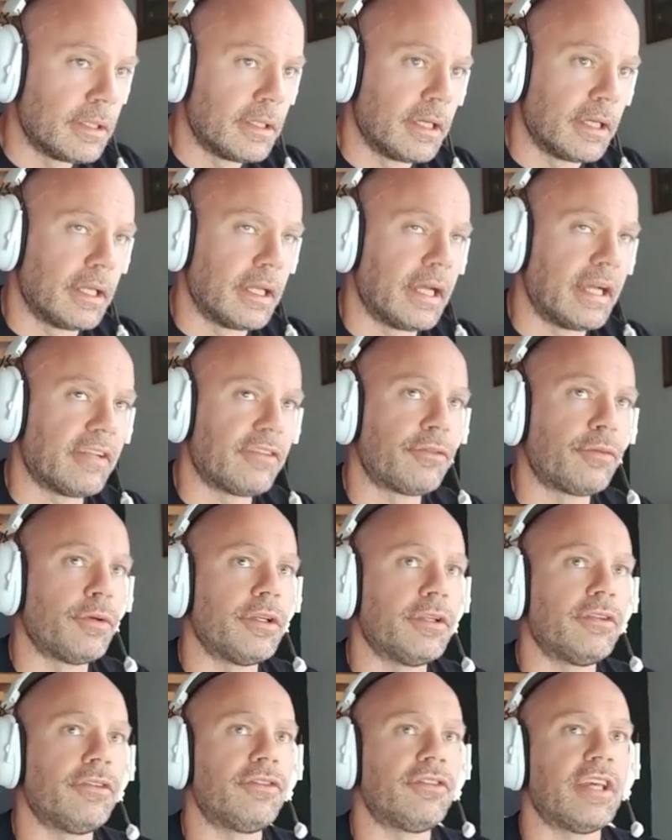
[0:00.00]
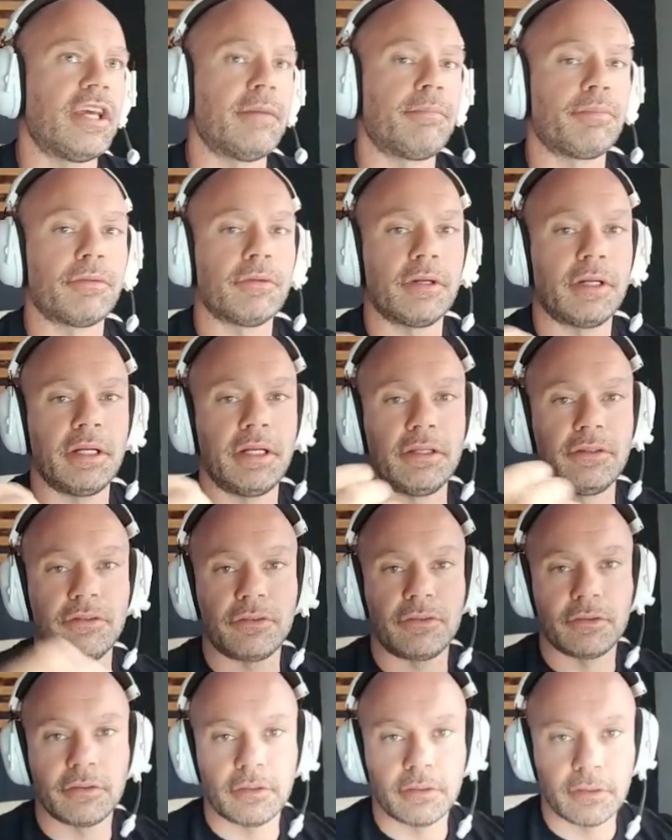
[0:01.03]
And that's what
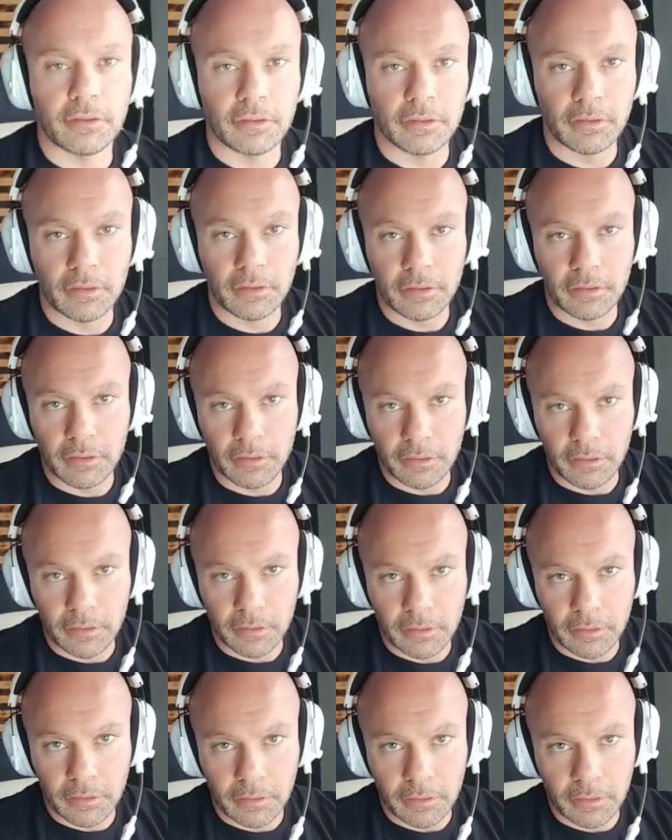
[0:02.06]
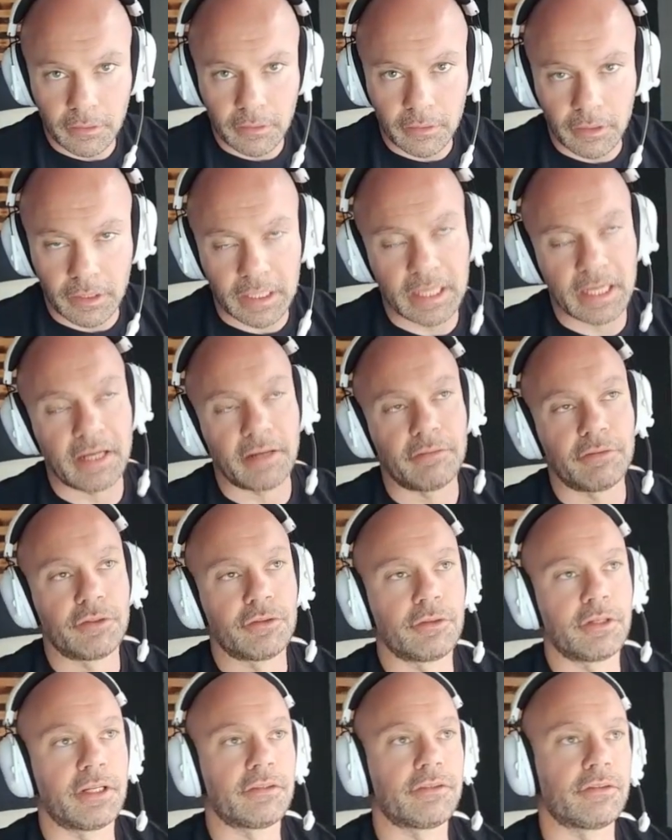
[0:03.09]
separates the
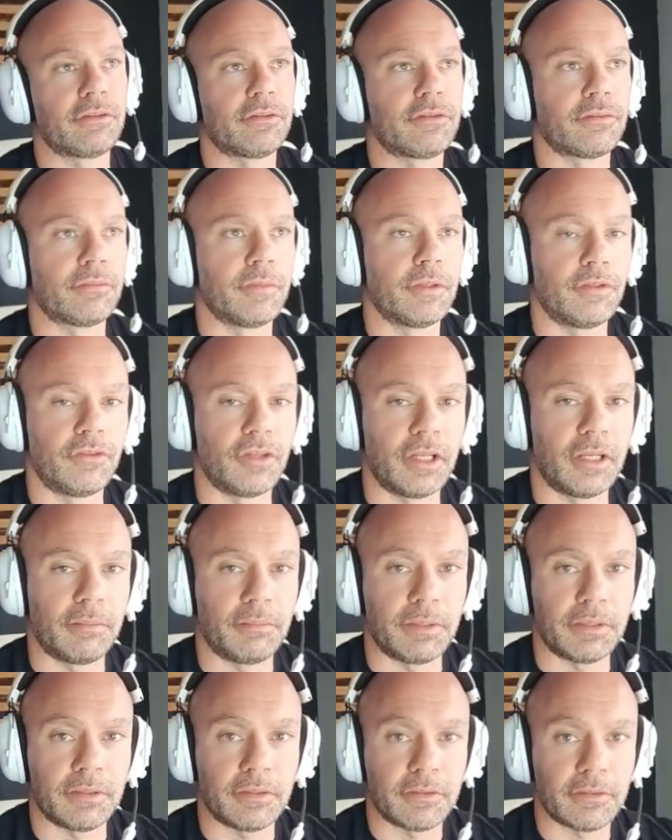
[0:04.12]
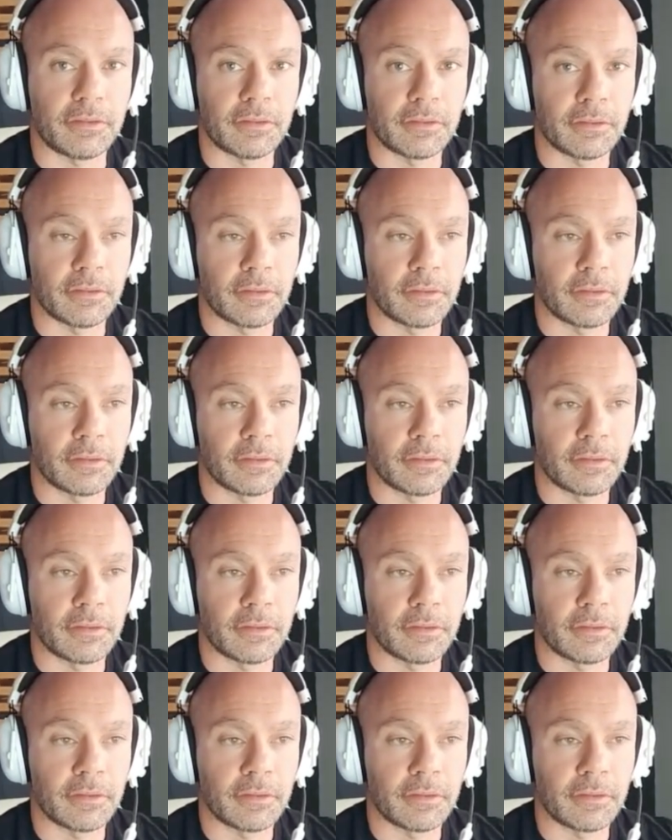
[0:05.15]
average wrestlers from the champions.